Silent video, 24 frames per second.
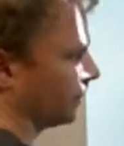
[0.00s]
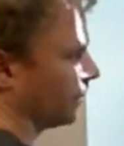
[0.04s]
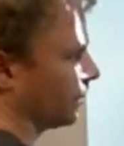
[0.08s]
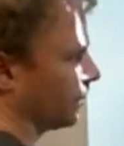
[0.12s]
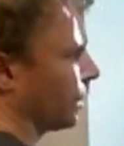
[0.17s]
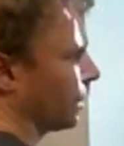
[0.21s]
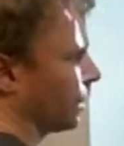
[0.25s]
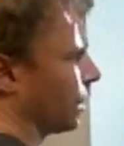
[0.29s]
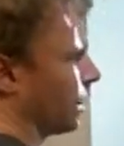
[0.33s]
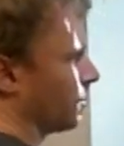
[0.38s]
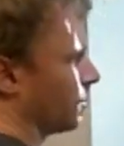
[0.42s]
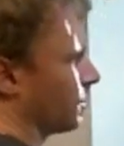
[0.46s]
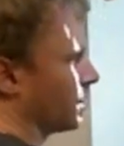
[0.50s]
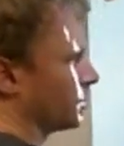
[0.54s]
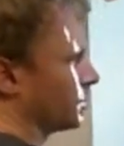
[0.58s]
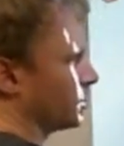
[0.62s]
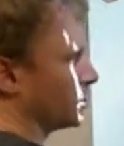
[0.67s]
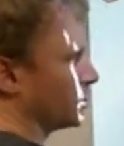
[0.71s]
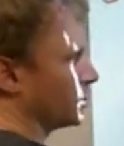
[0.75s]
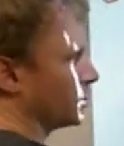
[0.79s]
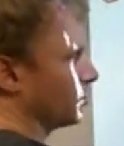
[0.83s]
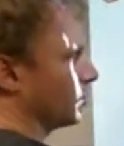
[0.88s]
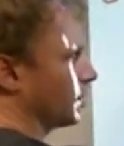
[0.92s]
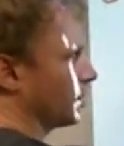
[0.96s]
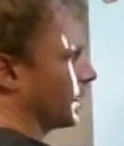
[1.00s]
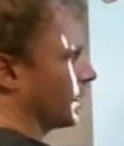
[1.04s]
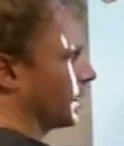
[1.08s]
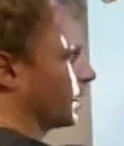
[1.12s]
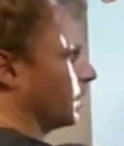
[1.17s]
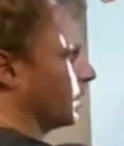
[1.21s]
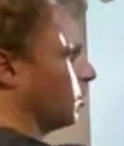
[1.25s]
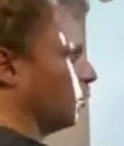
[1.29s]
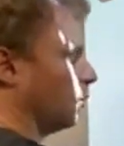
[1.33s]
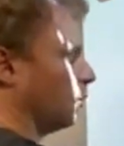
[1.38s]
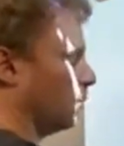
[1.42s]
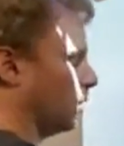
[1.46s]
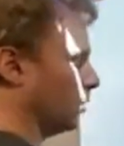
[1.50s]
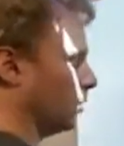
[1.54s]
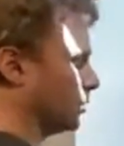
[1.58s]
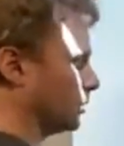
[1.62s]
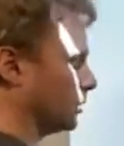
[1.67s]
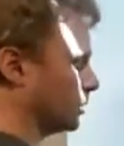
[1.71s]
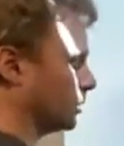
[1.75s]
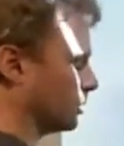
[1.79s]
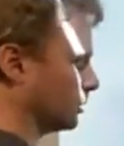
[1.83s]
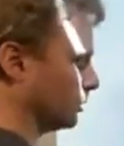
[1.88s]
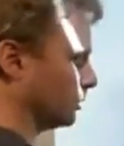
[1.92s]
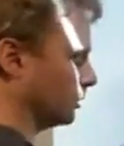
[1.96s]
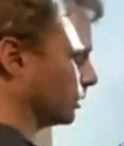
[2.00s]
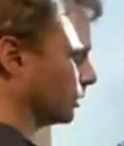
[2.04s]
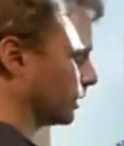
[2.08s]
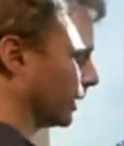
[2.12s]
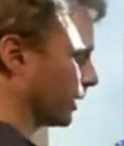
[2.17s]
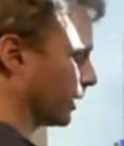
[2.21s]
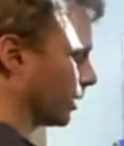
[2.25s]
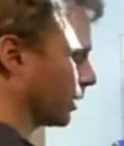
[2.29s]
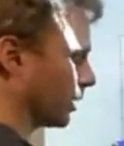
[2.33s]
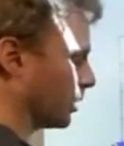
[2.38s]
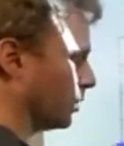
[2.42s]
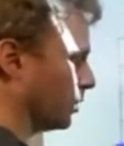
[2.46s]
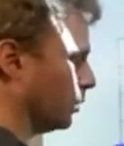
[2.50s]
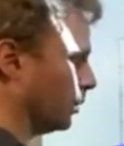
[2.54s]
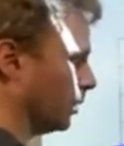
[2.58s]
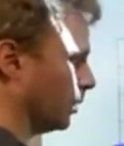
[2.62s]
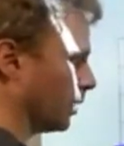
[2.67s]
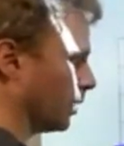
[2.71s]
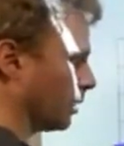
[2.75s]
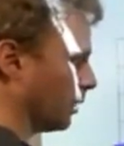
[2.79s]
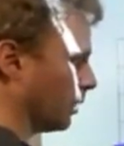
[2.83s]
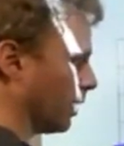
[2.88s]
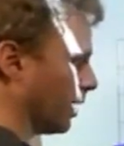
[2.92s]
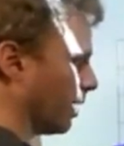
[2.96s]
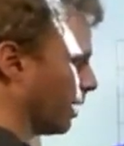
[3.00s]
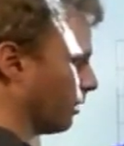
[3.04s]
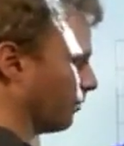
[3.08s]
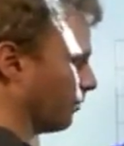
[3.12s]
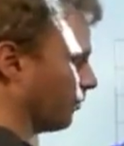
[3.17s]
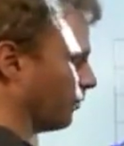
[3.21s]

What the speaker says: that just look like almost look like a cubic graph.